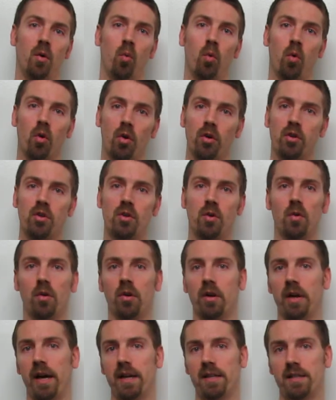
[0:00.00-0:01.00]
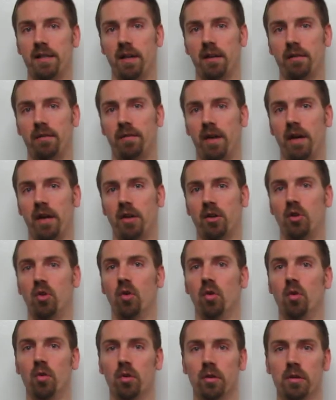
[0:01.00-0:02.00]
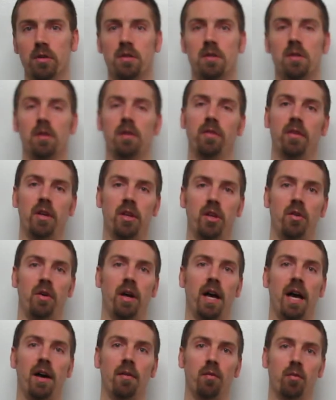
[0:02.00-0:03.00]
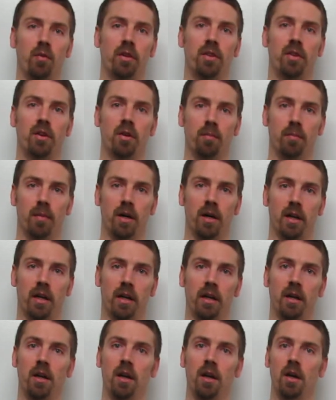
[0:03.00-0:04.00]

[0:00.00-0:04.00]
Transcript: work toward identified goals that you have with your money.